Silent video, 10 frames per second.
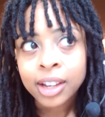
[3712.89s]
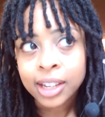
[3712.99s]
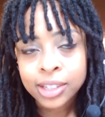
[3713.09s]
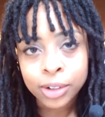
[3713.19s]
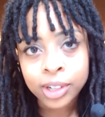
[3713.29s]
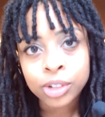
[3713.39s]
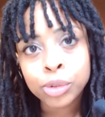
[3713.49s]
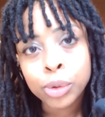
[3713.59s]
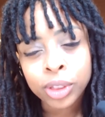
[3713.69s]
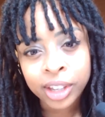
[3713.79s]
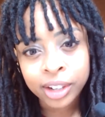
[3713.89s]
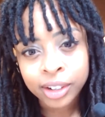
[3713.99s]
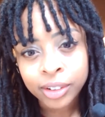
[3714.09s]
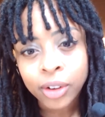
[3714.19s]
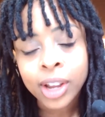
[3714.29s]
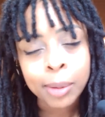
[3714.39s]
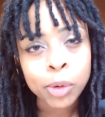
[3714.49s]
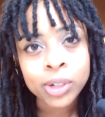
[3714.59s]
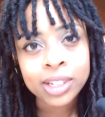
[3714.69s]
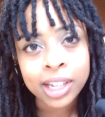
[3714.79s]
Is there any truth here? Okay, I'm
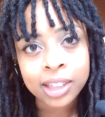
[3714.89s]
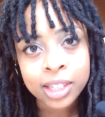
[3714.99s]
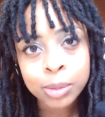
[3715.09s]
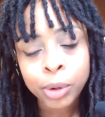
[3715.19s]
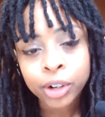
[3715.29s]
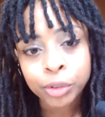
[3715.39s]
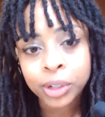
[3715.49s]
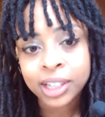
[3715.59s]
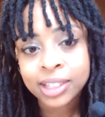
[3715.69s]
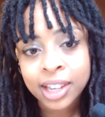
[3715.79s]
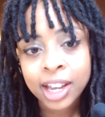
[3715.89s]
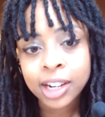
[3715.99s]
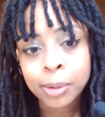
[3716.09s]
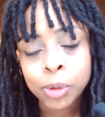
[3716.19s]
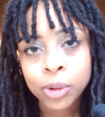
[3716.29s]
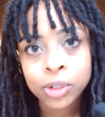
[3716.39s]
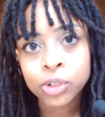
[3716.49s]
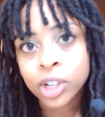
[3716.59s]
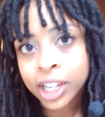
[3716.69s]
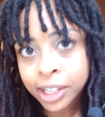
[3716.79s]
going to take this part of what he said and I'm going to try